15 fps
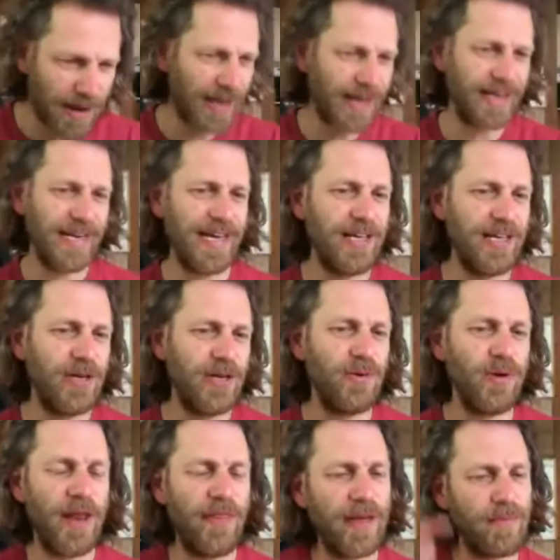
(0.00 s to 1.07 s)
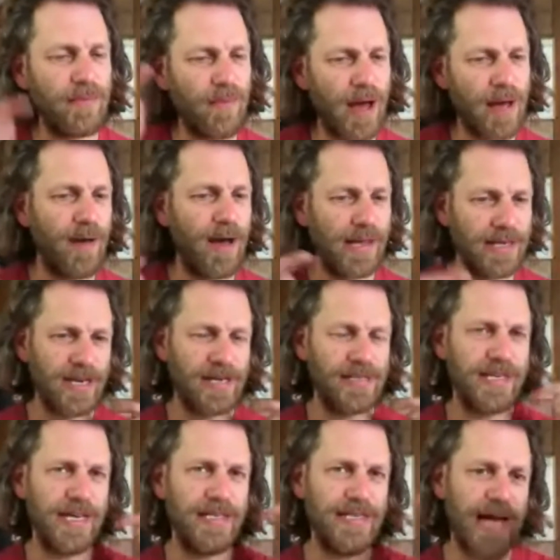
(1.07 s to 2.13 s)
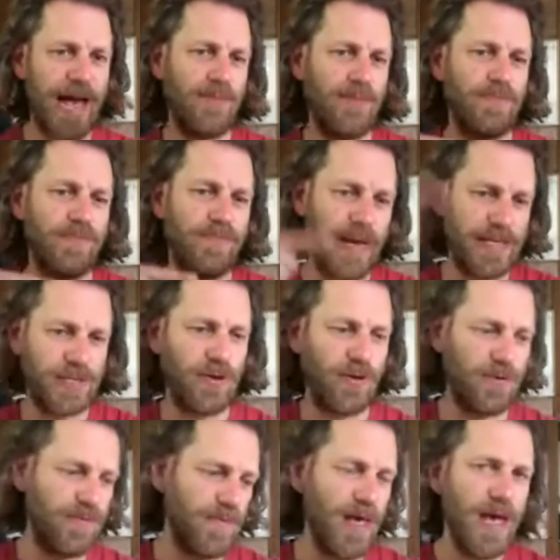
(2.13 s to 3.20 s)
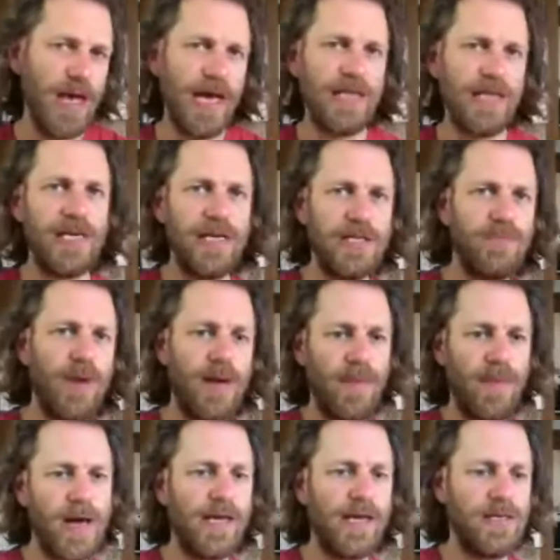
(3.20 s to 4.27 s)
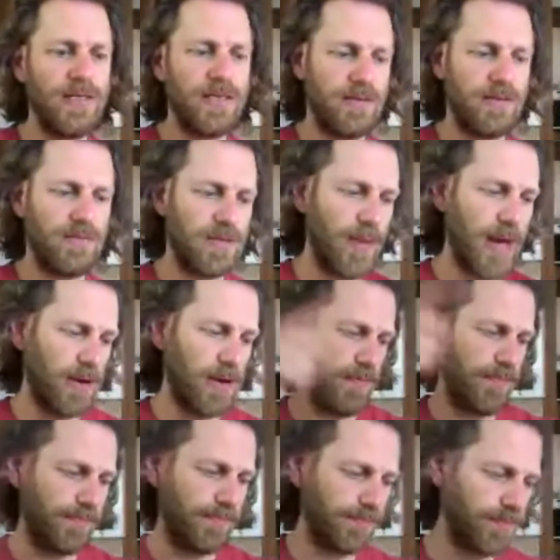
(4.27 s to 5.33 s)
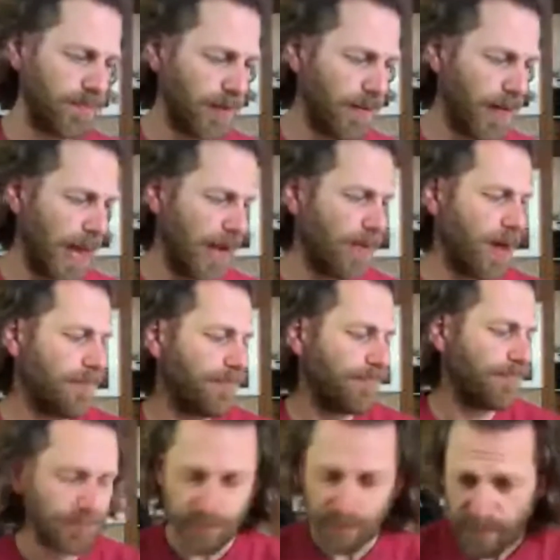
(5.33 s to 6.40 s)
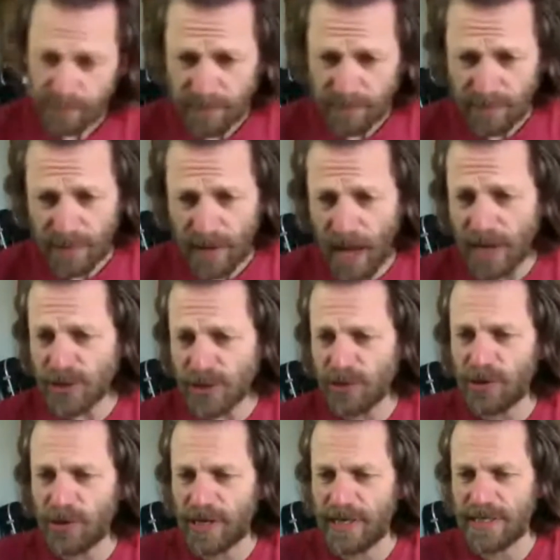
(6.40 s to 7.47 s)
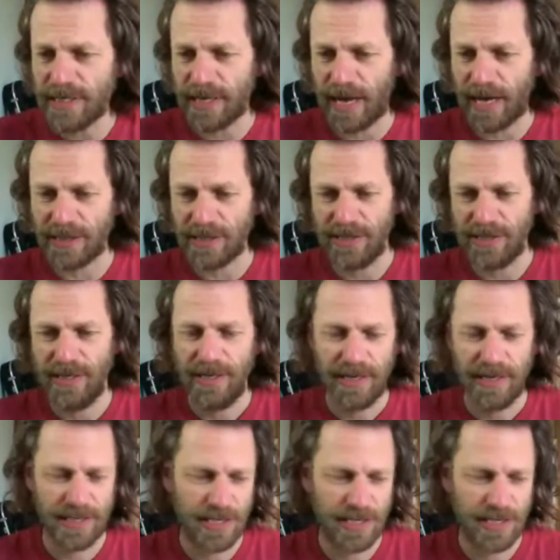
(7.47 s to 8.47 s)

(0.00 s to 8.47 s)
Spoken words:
I can hear you. I think my mic is cutting it down based on it's my mic is somehow. Anyway, I shall look into that and